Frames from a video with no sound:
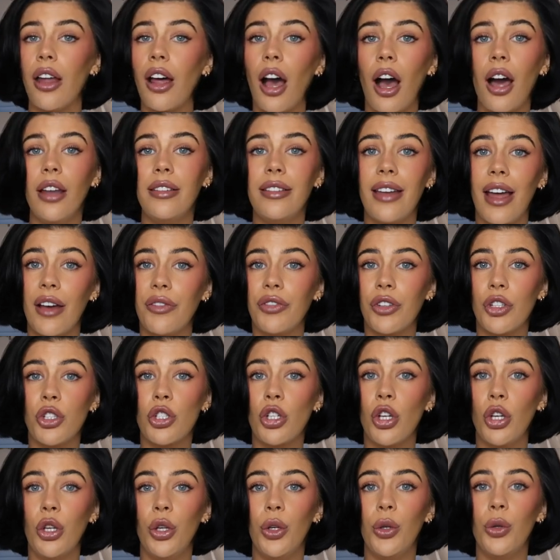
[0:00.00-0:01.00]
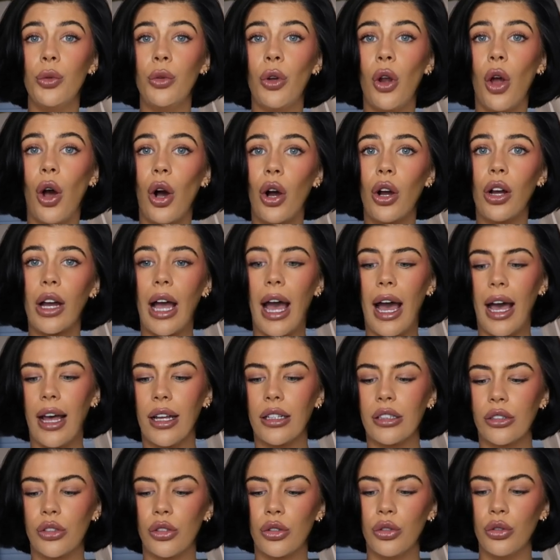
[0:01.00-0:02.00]
are never too long
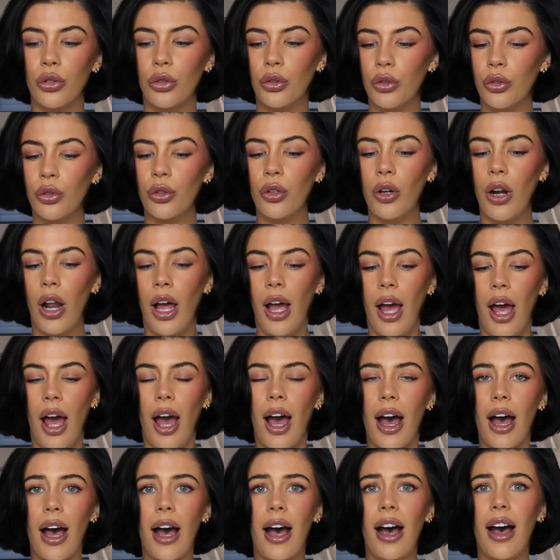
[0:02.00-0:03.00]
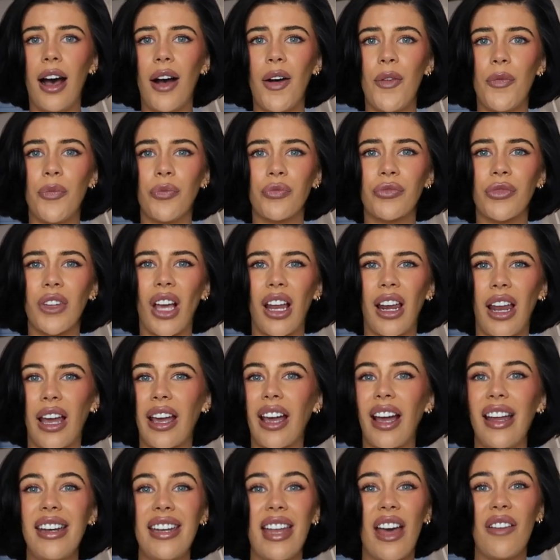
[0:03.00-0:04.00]
at all um,
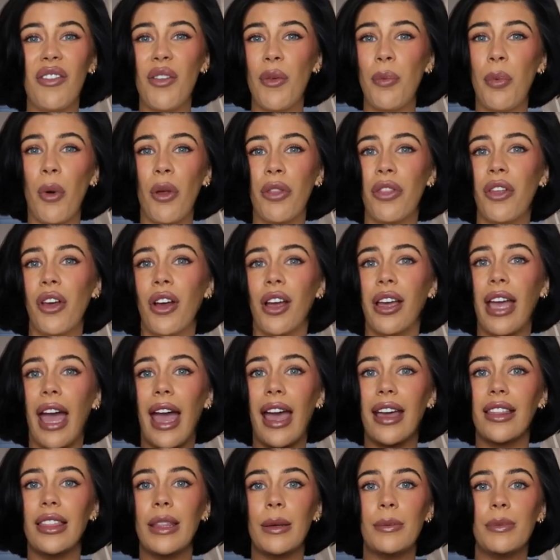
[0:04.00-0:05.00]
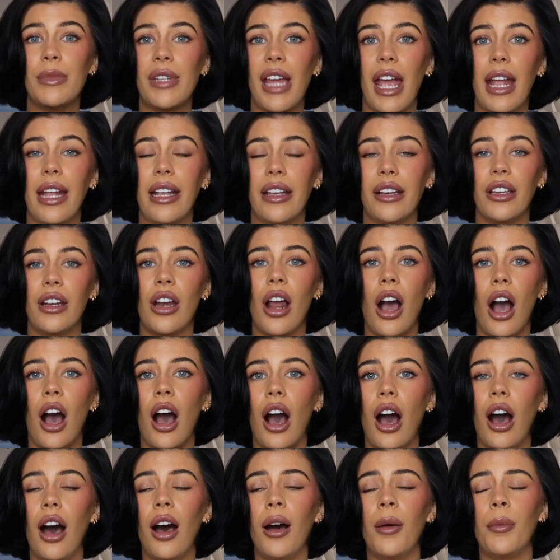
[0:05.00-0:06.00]
like i never bother getting them taken
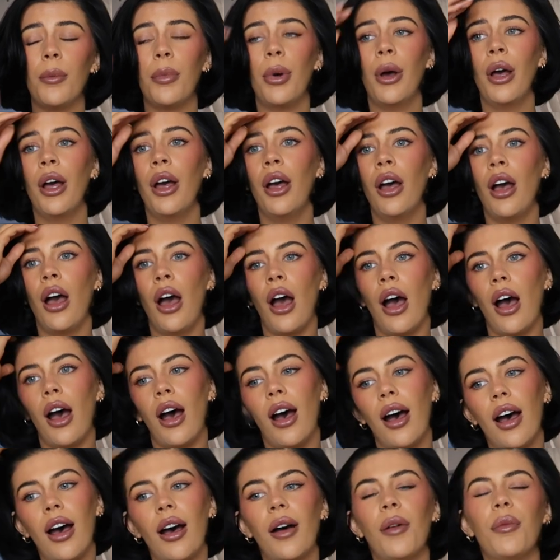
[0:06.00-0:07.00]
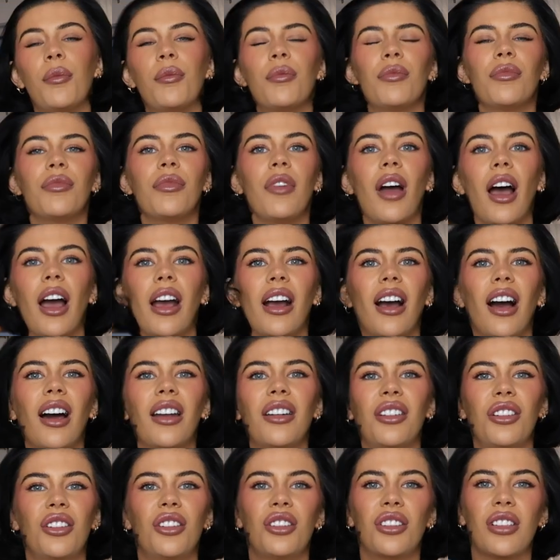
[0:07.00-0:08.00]
up um, i
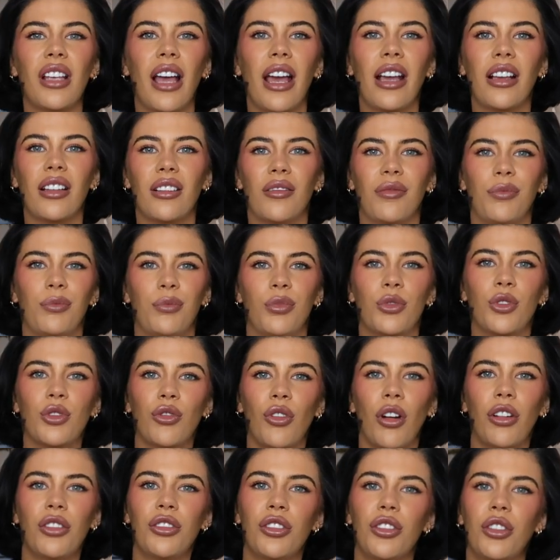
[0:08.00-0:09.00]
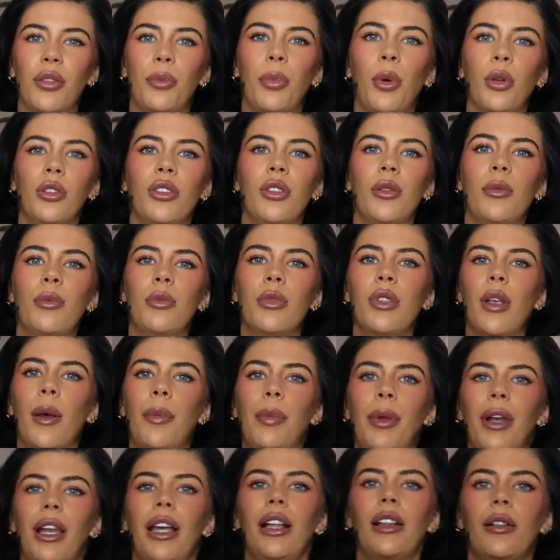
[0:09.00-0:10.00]
kind of just like scrunch the bottoms
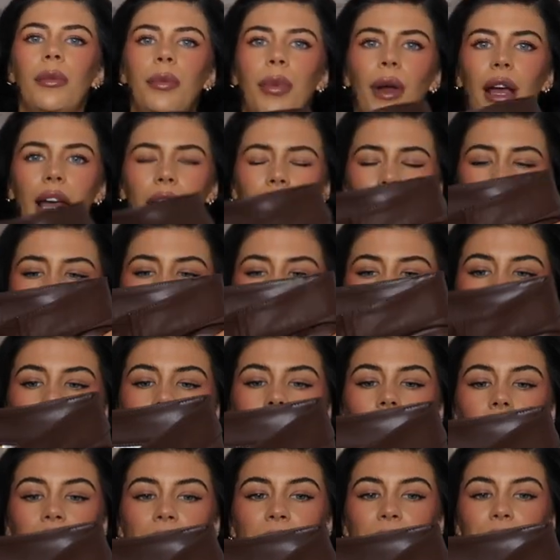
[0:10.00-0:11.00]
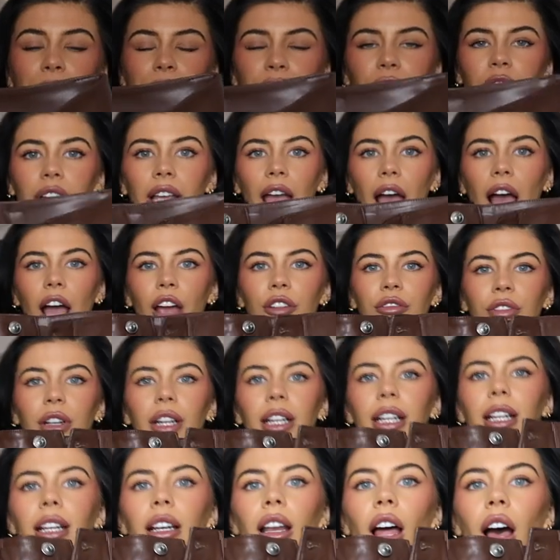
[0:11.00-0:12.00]
up a little bit but yeah i
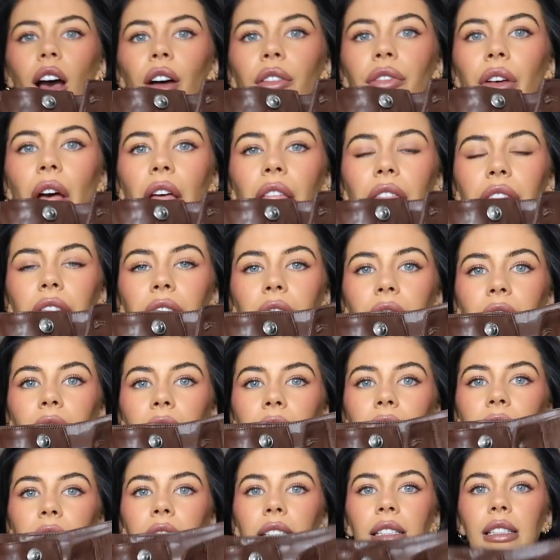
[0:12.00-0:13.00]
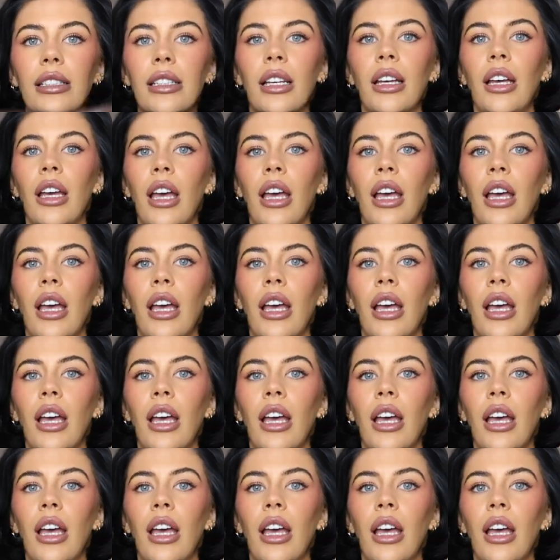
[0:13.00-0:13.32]
really love these